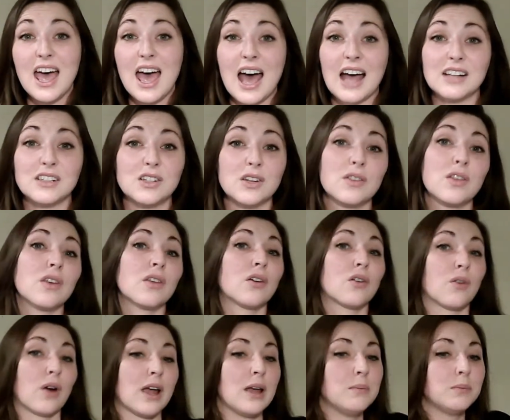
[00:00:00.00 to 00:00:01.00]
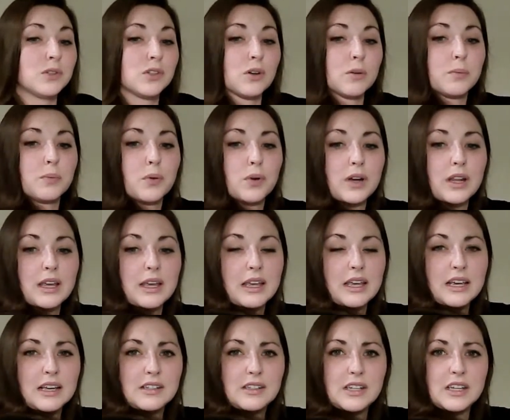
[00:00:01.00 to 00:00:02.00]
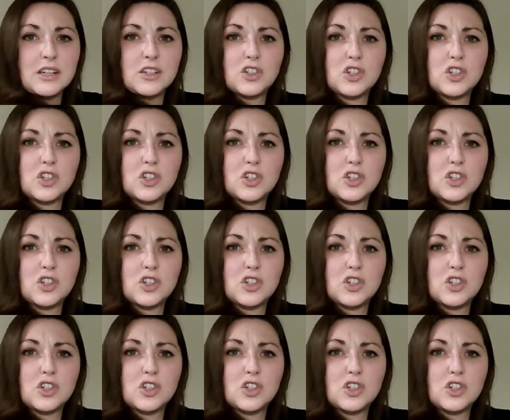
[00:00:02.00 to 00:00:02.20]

And so the grapes are pretty easy